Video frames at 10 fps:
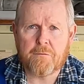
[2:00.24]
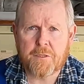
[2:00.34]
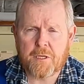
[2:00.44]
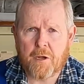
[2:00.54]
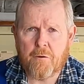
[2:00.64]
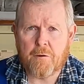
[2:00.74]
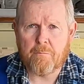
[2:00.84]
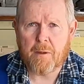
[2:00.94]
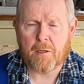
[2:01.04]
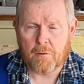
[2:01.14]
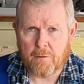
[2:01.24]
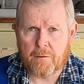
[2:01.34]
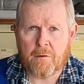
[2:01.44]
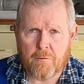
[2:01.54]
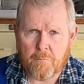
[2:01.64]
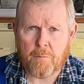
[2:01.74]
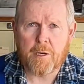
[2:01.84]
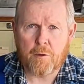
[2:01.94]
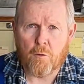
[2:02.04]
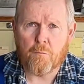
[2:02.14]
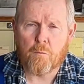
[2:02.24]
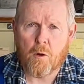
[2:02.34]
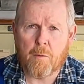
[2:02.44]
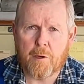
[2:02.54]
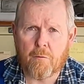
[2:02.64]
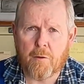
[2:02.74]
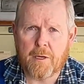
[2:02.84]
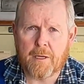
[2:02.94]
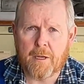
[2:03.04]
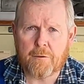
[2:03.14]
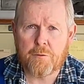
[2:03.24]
of stone and metal that break off while we're grinding our